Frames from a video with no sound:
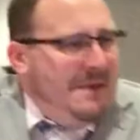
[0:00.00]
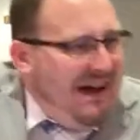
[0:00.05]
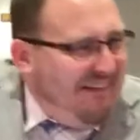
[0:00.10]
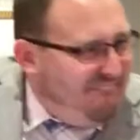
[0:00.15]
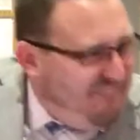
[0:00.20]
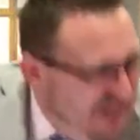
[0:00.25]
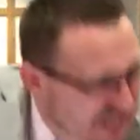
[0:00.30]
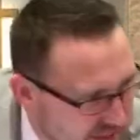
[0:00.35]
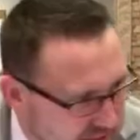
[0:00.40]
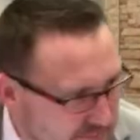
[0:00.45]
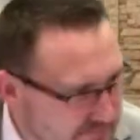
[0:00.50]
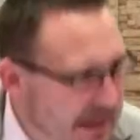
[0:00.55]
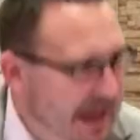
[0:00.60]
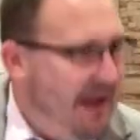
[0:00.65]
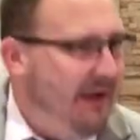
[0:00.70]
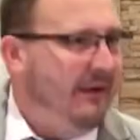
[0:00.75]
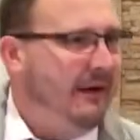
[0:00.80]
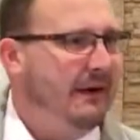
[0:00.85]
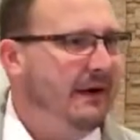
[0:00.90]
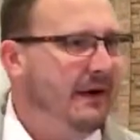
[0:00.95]
about feeling
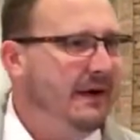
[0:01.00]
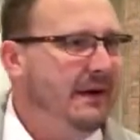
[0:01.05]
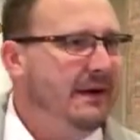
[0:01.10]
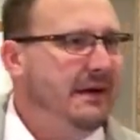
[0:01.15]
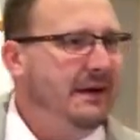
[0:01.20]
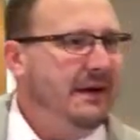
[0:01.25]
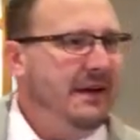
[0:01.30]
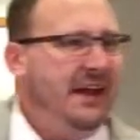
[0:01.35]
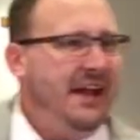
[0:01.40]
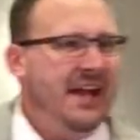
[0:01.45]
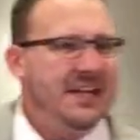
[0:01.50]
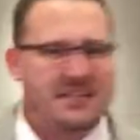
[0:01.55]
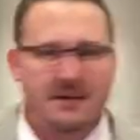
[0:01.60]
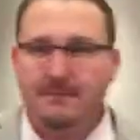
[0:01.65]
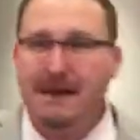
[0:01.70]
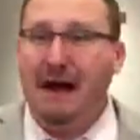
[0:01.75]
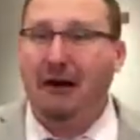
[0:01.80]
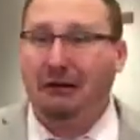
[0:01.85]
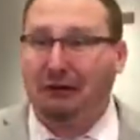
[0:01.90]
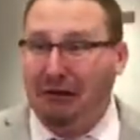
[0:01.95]
better. It's
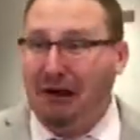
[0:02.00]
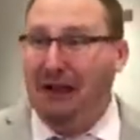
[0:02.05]
about